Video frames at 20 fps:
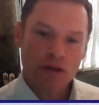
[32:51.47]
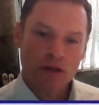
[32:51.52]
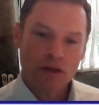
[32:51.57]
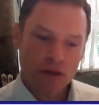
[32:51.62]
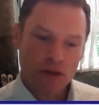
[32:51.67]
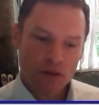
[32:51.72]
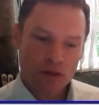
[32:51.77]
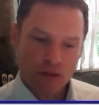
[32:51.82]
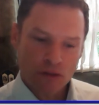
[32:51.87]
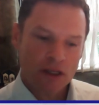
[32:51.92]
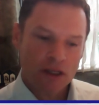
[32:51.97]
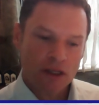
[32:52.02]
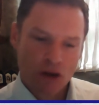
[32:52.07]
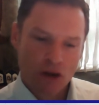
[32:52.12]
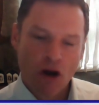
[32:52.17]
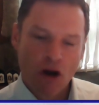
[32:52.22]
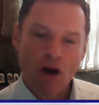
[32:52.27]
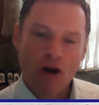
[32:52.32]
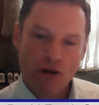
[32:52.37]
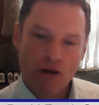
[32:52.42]
it's
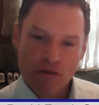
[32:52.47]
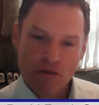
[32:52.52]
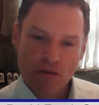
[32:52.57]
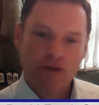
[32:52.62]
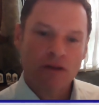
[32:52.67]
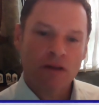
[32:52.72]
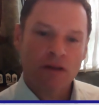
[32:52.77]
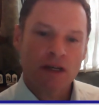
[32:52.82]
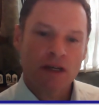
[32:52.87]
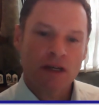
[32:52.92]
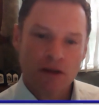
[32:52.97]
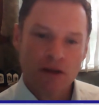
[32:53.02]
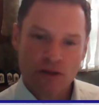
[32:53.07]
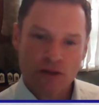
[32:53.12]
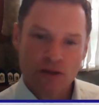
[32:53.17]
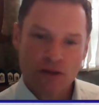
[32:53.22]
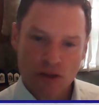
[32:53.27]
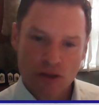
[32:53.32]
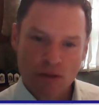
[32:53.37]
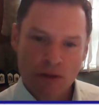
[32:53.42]
harder for
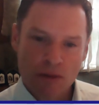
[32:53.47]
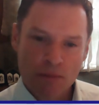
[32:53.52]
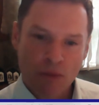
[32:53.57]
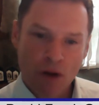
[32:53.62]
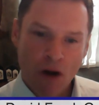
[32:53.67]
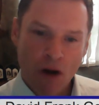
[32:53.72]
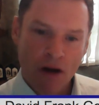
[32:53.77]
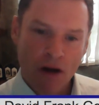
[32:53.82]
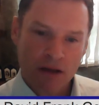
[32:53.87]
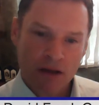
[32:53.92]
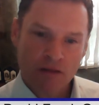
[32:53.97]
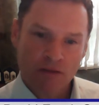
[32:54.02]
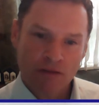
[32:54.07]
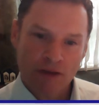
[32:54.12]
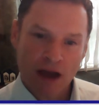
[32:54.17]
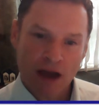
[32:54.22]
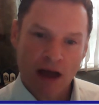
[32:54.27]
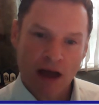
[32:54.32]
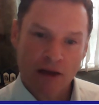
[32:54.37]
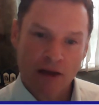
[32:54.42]
leaders to embody the
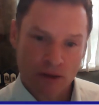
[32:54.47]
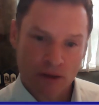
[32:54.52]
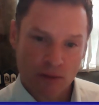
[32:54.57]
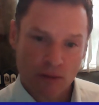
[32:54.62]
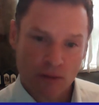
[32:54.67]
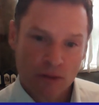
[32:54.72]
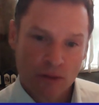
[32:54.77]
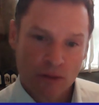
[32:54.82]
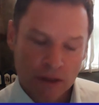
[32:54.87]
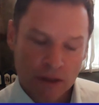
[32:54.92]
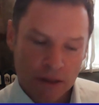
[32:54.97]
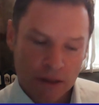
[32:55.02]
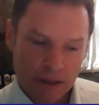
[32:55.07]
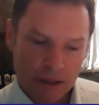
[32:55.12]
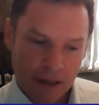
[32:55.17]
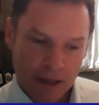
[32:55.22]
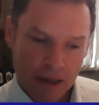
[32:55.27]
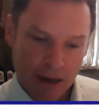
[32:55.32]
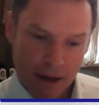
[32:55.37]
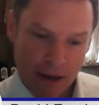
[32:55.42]
value,
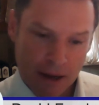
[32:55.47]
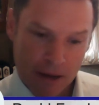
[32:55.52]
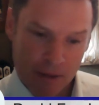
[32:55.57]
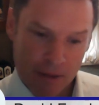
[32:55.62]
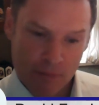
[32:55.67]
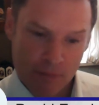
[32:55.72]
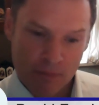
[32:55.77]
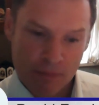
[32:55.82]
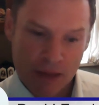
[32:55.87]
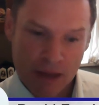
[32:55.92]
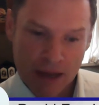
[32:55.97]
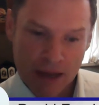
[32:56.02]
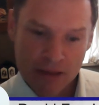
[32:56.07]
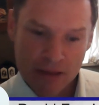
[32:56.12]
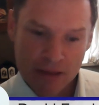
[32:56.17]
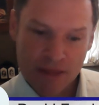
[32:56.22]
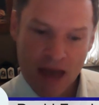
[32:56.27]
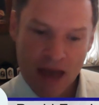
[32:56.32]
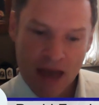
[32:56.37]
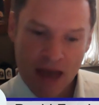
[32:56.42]

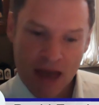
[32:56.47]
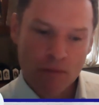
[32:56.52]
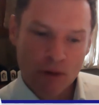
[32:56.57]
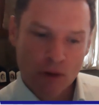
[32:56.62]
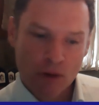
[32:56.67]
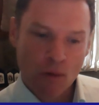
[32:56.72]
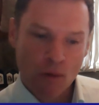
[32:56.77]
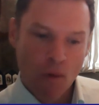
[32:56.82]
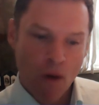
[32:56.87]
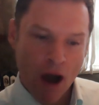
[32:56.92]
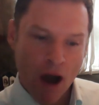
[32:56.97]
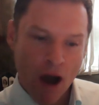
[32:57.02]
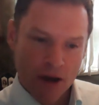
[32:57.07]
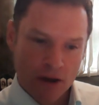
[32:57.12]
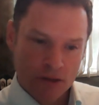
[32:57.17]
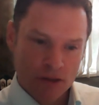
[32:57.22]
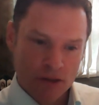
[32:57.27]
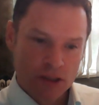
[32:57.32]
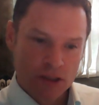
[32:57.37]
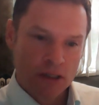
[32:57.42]
and that
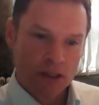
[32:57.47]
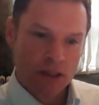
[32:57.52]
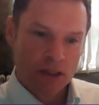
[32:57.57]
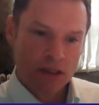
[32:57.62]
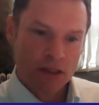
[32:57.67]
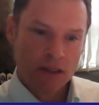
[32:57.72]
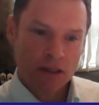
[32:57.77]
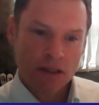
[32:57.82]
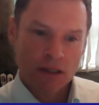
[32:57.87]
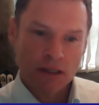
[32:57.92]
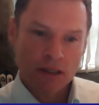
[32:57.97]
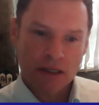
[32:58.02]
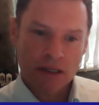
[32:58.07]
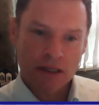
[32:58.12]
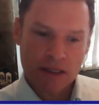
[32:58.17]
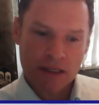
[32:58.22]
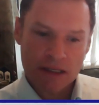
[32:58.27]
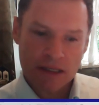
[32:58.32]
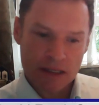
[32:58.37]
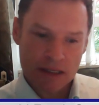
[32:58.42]
requires
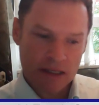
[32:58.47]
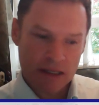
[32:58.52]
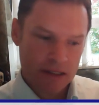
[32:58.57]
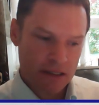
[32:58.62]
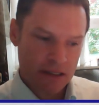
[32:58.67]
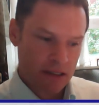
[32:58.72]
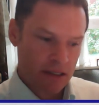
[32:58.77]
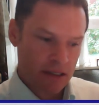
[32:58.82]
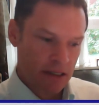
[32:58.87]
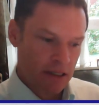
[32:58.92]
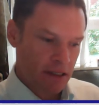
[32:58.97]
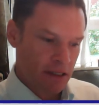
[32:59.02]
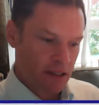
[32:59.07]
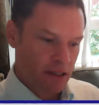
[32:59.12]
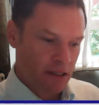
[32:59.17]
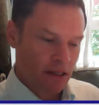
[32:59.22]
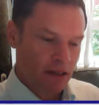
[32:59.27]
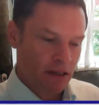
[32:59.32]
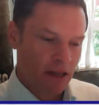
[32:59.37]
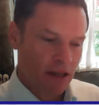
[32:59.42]

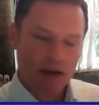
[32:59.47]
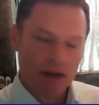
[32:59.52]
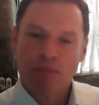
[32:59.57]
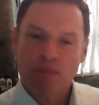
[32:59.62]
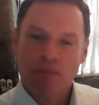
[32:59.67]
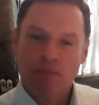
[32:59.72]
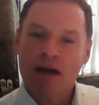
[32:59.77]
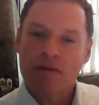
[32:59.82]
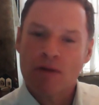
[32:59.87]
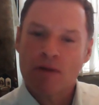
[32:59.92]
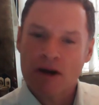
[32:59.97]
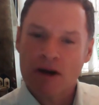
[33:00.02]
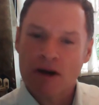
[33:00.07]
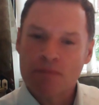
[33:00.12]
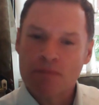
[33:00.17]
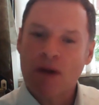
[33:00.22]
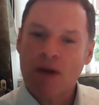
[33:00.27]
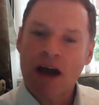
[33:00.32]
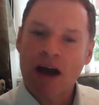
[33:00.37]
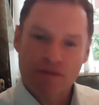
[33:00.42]
it's like wearing
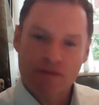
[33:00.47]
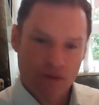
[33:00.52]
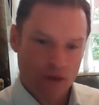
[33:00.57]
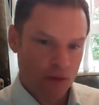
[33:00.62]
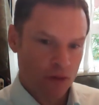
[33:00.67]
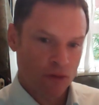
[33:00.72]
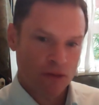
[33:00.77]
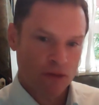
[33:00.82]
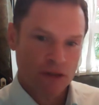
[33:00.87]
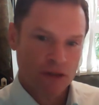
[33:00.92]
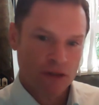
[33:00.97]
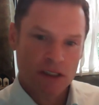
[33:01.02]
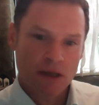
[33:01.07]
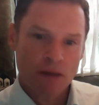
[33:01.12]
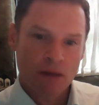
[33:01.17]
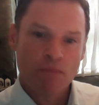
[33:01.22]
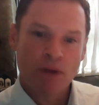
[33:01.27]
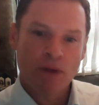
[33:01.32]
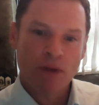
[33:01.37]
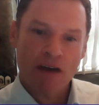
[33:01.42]
bifocals. It's a
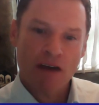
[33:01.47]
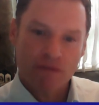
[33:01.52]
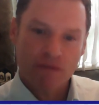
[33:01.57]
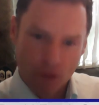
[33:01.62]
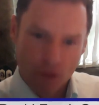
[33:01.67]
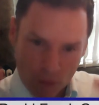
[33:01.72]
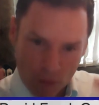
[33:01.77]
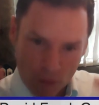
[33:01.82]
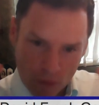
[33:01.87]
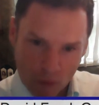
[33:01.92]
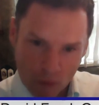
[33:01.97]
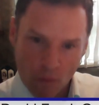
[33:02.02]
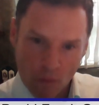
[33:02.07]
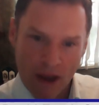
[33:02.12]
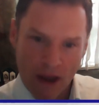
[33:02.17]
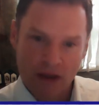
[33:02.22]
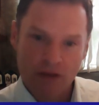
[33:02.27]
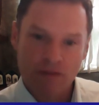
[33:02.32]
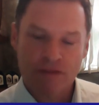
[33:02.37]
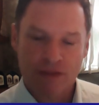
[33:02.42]
bifocal
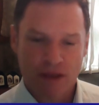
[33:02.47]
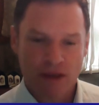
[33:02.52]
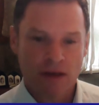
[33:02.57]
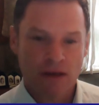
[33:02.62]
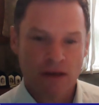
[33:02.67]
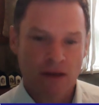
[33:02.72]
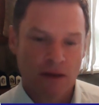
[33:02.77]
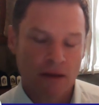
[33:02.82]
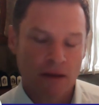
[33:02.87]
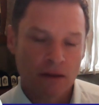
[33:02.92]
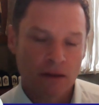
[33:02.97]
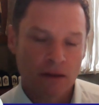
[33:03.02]
way of thinking.